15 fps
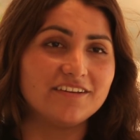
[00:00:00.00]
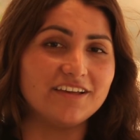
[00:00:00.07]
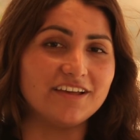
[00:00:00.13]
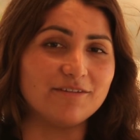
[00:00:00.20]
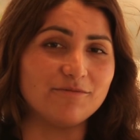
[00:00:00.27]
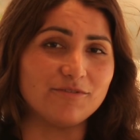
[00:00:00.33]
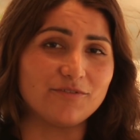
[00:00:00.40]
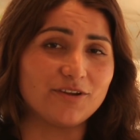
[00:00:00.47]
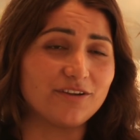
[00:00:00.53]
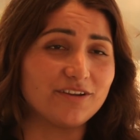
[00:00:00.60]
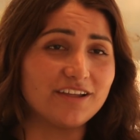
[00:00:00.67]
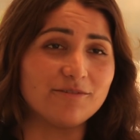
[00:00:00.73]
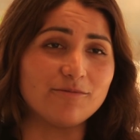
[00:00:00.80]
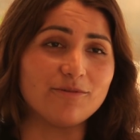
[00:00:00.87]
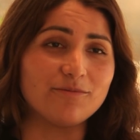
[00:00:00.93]
and we figured,
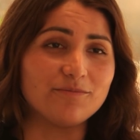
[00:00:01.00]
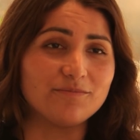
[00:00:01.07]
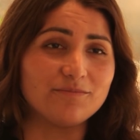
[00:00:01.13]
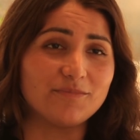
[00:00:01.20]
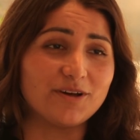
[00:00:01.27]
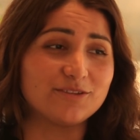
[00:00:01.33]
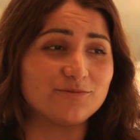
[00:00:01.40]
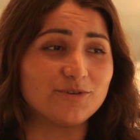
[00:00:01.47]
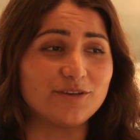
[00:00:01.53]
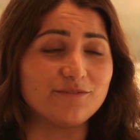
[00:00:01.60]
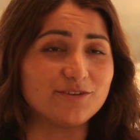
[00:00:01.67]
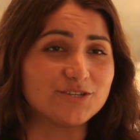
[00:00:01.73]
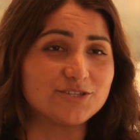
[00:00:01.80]
hey, well, might as well give it a